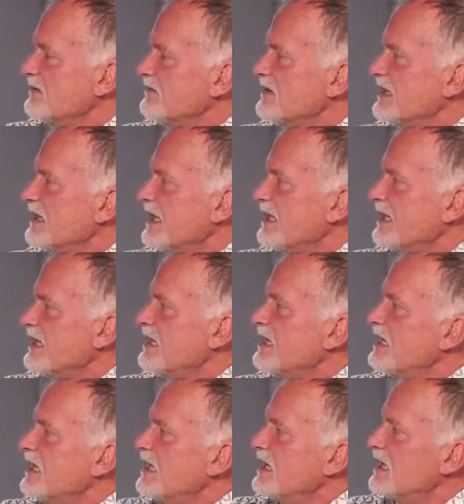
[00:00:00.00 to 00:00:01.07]
we can
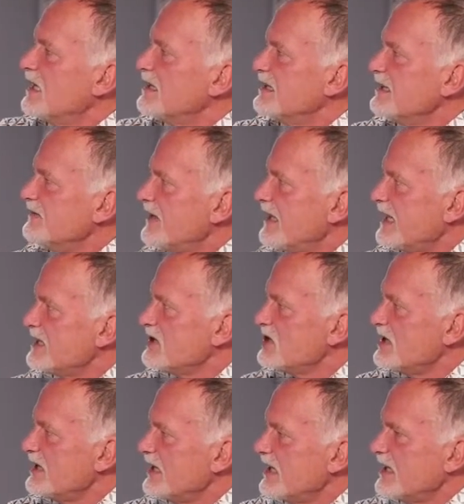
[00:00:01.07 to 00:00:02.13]

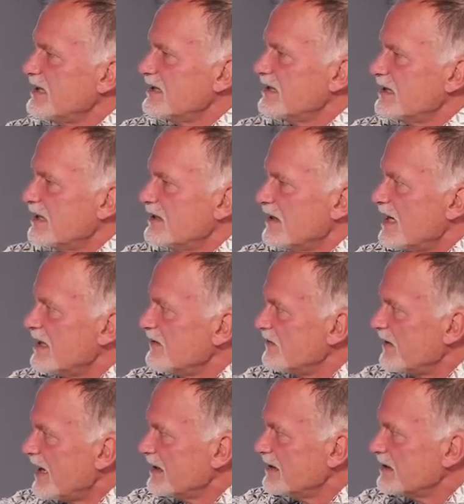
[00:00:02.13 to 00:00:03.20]
differentiate and
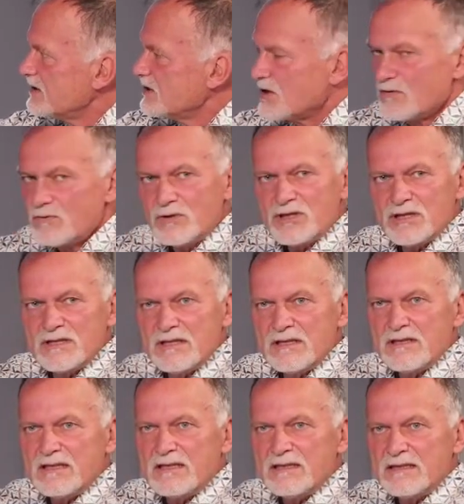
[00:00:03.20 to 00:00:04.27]
find the solution,
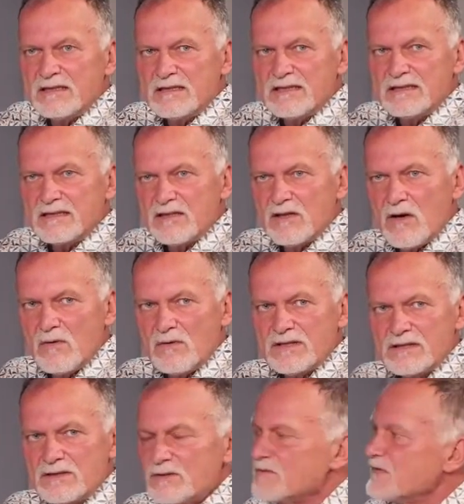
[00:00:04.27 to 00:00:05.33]
and the goal
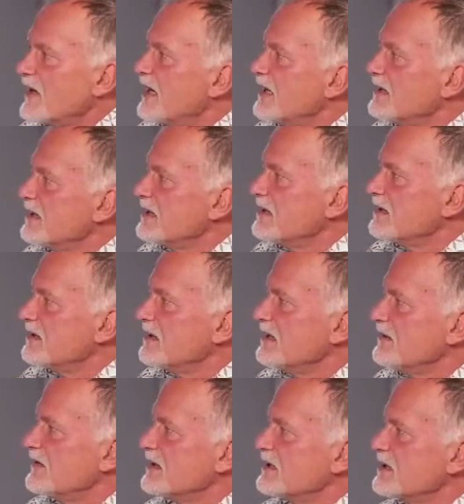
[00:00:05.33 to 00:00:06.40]
is to find the
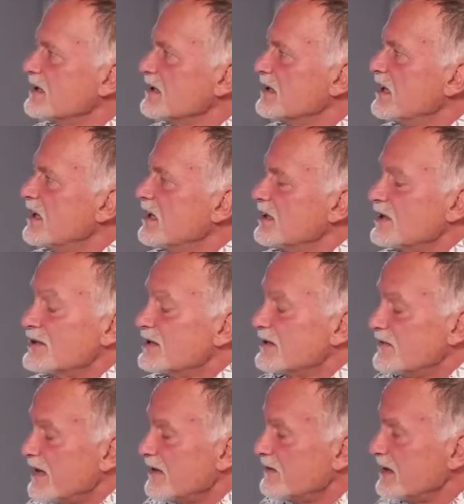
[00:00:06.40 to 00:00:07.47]
equation, the
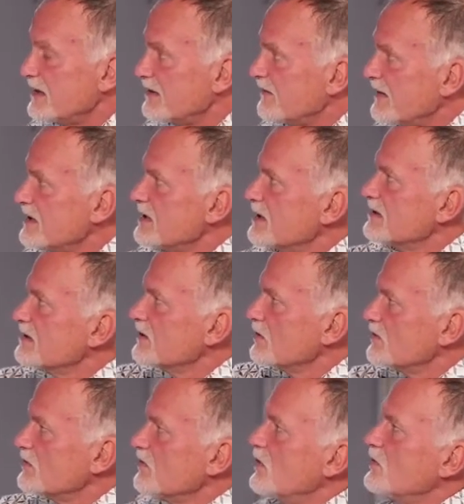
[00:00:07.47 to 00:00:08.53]
wave equation.
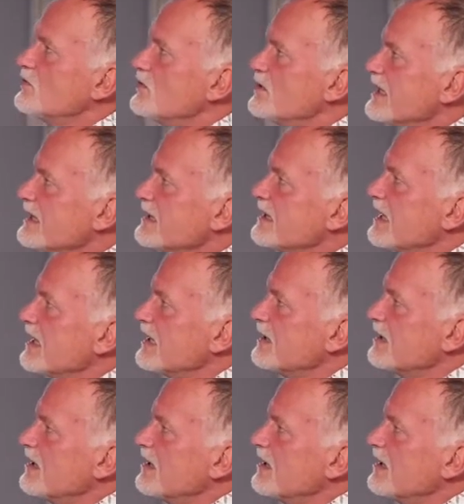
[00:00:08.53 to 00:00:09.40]
So go to next slide.